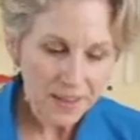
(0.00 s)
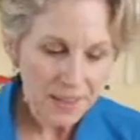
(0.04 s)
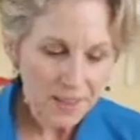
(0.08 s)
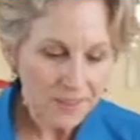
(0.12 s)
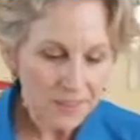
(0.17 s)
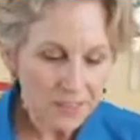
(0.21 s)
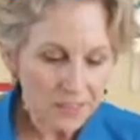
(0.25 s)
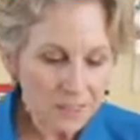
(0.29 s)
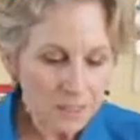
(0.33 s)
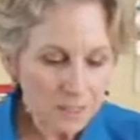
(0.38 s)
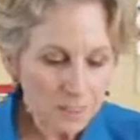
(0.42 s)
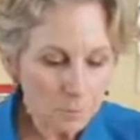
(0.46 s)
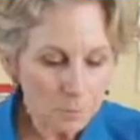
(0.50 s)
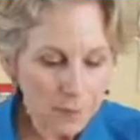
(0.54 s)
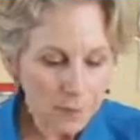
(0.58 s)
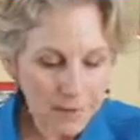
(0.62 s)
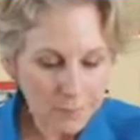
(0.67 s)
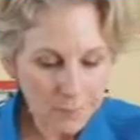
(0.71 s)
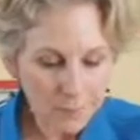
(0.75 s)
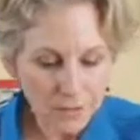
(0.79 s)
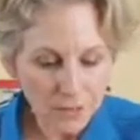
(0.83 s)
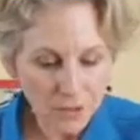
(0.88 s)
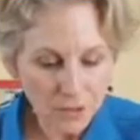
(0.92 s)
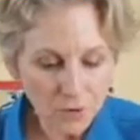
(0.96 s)
the little
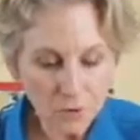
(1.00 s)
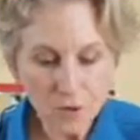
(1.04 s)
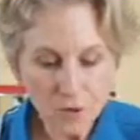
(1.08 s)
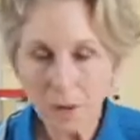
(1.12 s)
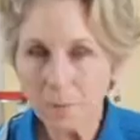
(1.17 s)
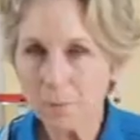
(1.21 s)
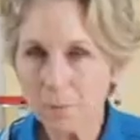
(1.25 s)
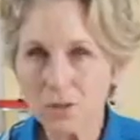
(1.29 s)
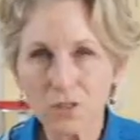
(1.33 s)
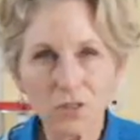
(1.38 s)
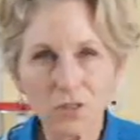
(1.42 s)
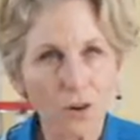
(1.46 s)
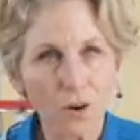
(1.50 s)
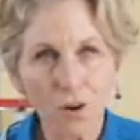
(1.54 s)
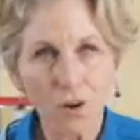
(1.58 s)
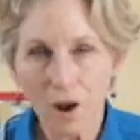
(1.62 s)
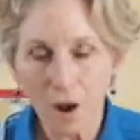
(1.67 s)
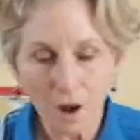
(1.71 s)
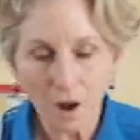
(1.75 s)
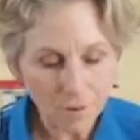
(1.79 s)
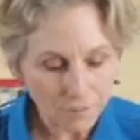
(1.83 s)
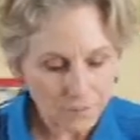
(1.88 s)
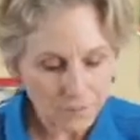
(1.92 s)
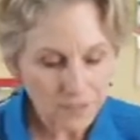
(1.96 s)
baby cucumbers are
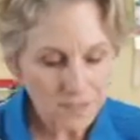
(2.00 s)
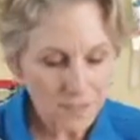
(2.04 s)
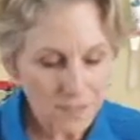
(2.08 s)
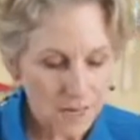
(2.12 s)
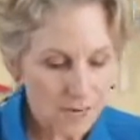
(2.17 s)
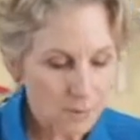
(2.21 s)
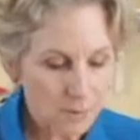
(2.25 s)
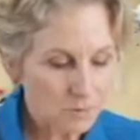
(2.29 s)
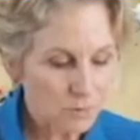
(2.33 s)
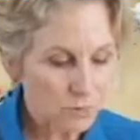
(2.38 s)
oftentimes